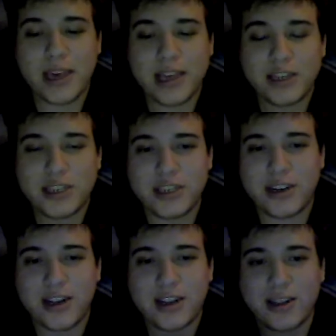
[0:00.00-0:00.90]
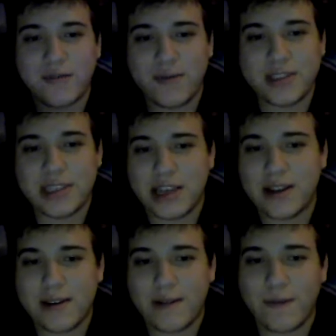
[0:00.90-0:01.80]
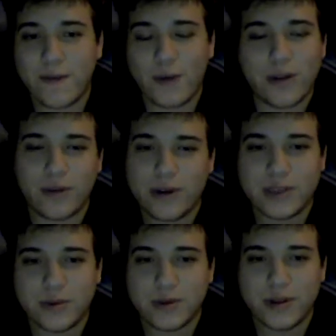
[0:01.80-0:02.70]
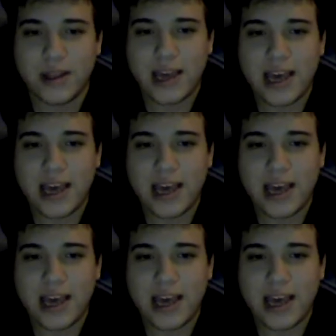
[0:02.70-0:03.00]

pitch Vizian for the ritual,